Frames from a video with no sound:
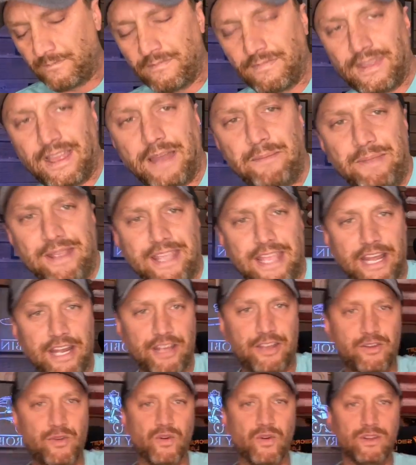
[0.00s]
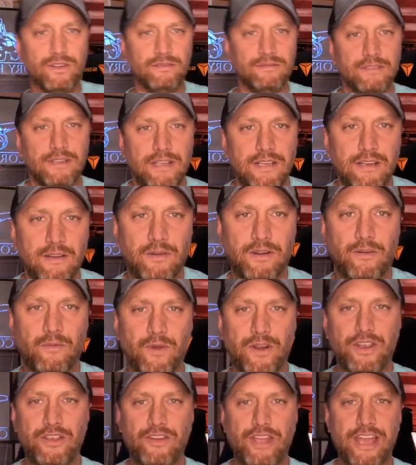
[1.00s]
That'd be kind of cool. Why don't
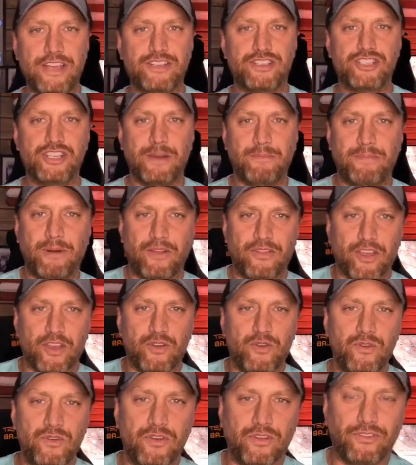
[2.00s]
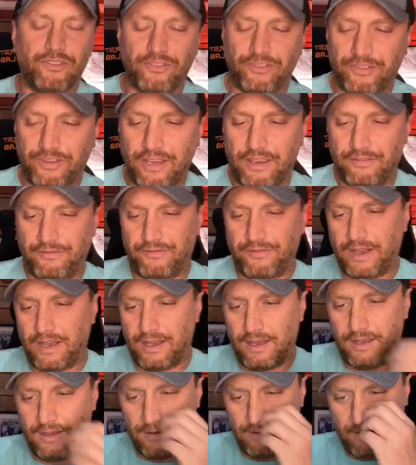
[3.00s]
one of you guys jump on the Googles and see if
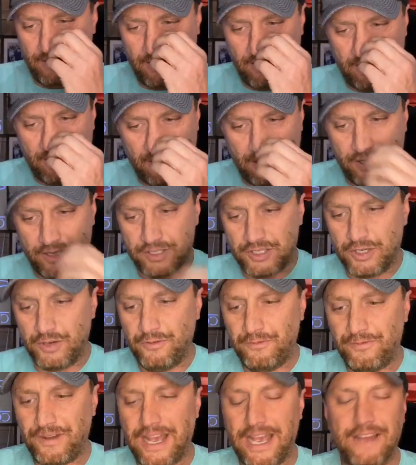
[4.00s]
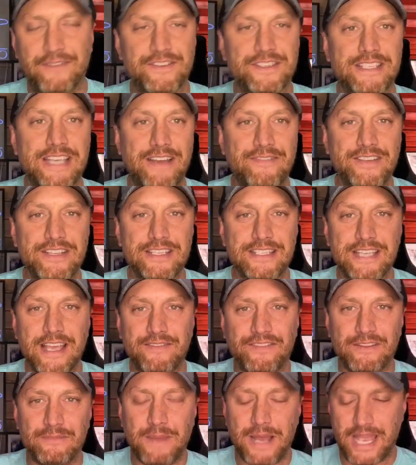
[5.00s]

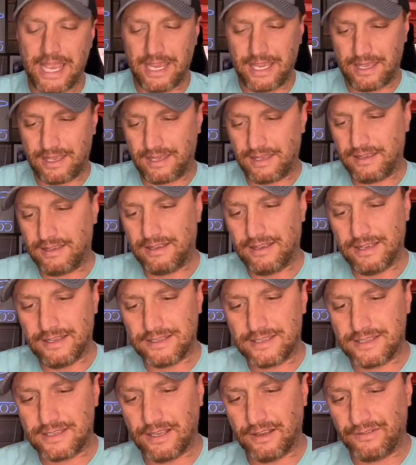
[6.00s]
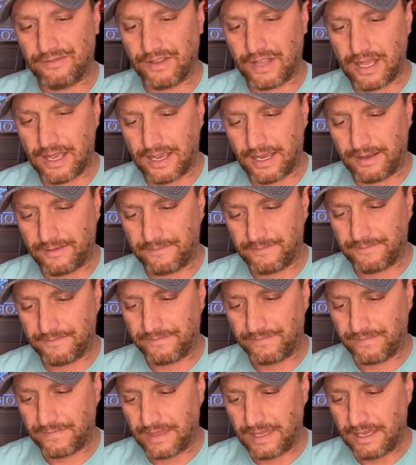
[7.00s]
2577 Mike is still flying.
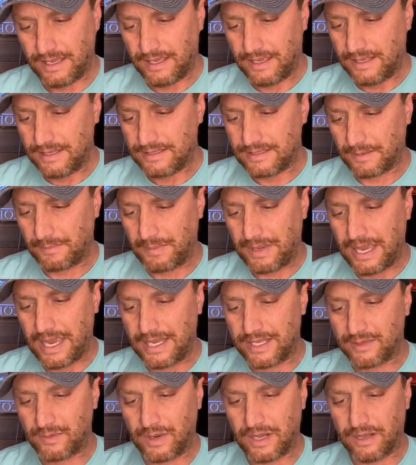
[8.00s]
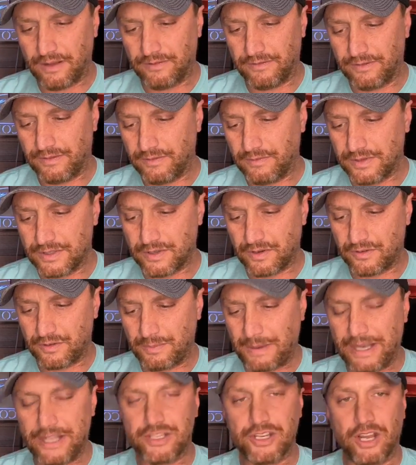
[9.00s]
It's a PA-12. It was owned
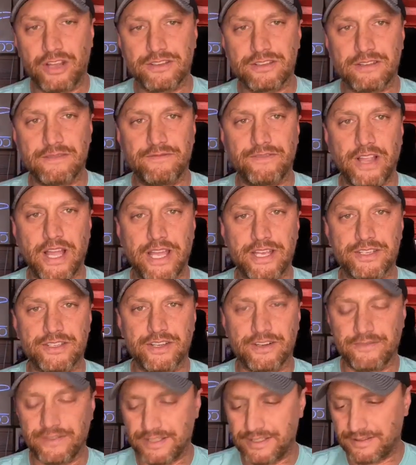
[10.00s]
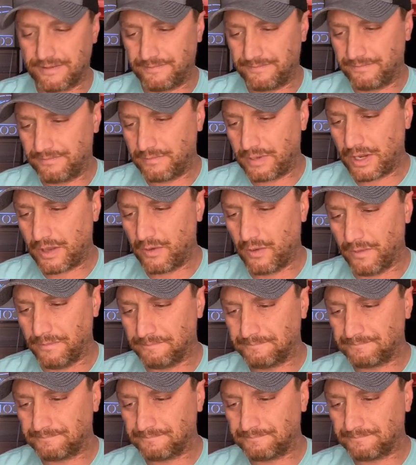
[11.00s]
by Johnson Flying Service. Pretty cool.